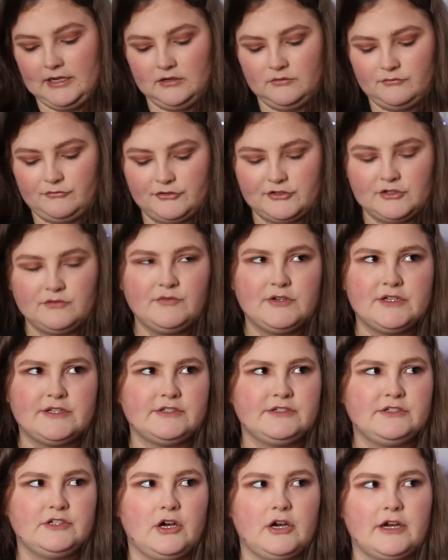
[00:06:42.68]
For some
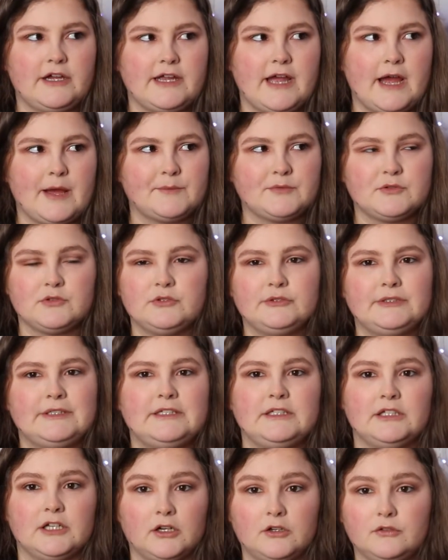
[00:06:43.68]
reason I
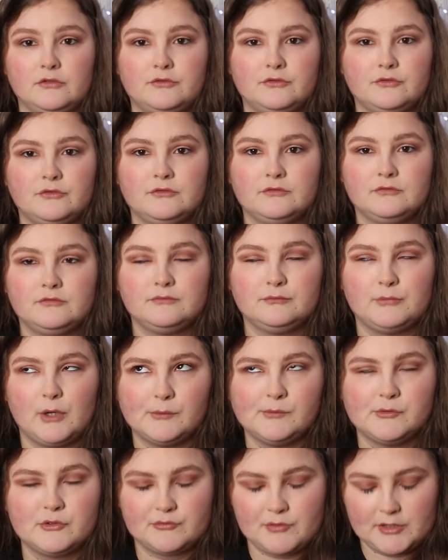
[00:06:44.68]
absolutely love
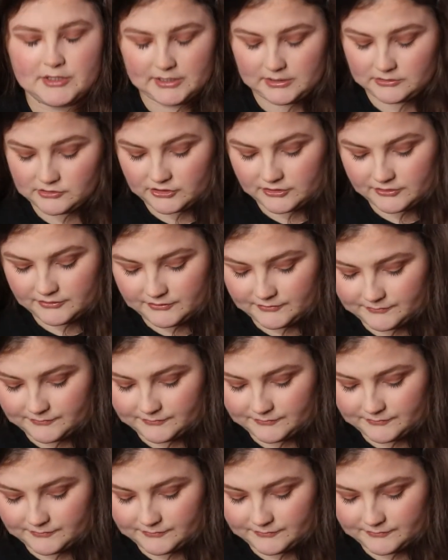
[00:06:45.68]
purple sprayed edges.